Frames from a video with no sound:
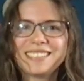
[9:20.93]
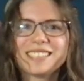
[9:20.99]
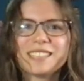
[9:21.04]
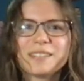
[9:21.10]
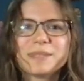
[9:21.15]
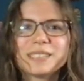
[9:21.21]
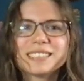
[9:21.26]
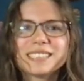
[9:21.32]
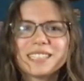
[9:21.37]

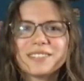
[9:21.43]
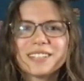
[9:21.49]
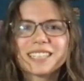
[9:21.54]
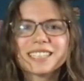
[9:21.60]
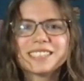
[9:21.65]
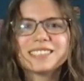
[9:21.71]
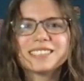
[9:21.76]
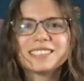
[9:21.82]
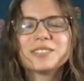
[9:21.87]
Let me see if I
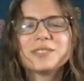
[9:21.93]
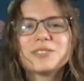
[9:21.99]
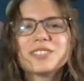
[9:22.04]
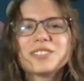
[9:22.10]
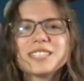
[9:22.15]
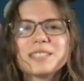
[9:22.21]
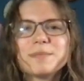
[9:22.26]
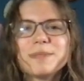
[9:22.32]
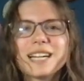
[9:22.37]
can scooch
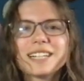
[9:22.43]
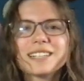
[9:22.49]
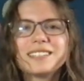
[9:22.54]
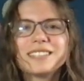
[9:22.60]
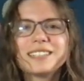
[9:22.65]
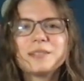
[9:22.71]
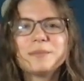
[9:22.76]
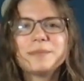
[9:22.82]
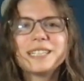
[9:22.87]
this back a
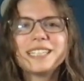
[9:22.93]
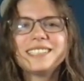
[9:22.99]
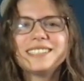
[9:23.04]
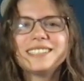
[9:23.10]
little bit.